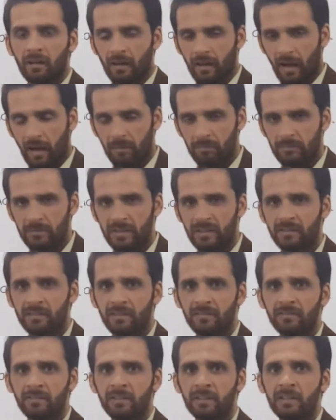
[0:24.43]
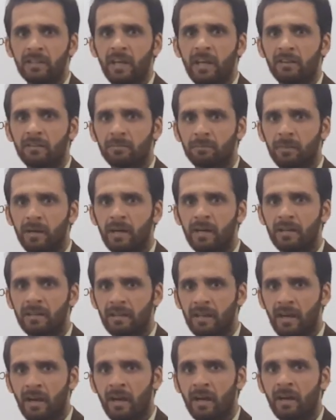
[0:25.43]
objectively inspired,
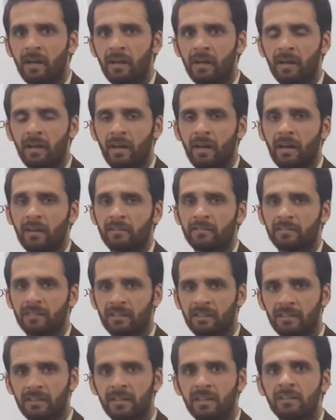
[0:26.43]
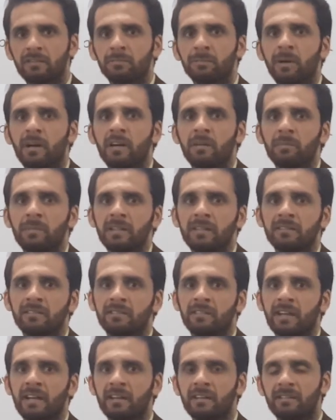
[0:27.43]
externally inspired means
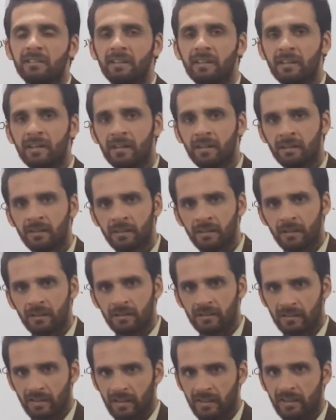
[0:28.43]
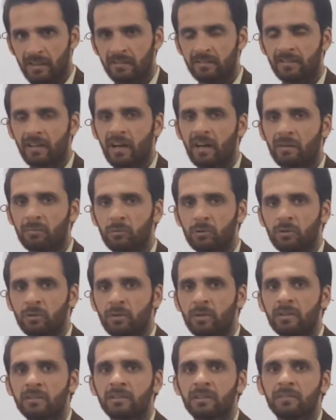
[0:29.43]
that the triggers or
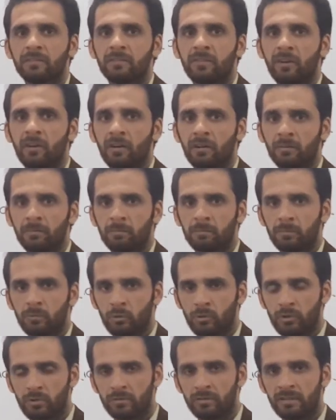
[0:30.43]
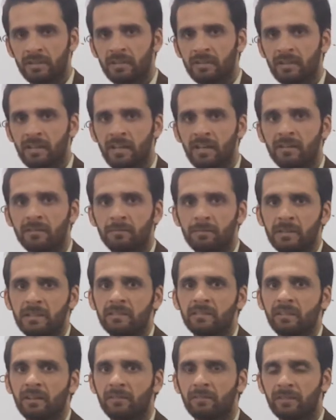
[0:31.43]
motivation for producing that
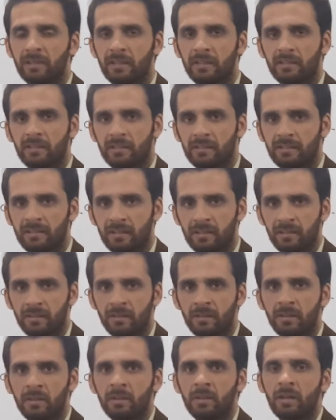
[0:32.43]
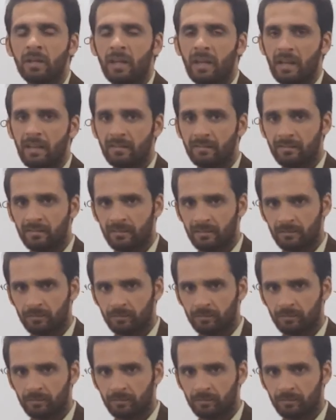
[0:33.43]
piece of literature is